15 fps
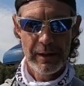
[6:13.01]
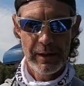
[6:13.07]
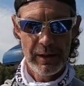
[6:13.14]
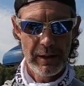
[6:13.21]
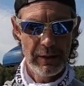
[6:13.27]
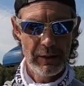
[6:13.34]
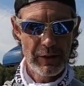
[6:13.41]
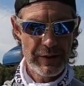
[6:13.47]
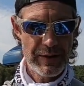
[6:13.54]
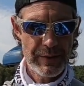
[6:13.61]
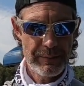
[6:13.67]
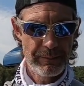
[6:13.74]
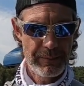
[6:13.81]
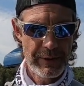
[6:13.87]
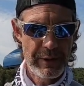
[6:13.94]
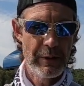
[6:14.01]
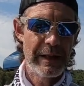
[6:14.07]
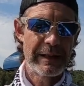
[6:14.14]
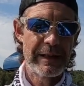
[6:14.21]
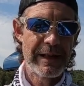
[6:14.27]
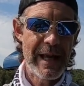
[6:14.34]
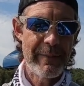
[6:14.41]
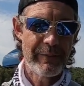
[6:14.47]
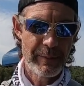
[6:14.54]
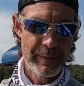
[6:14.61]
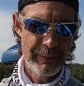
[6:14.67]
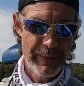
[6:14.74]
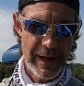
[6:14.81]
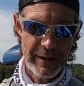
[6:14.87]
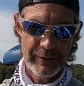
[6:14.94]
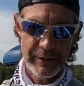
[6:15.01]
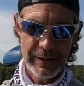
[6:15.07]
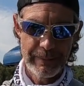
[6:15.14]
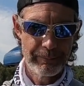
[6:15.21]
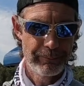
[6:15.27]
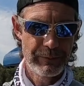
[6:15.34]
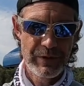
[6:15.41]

looks, you know, like it came from the factory.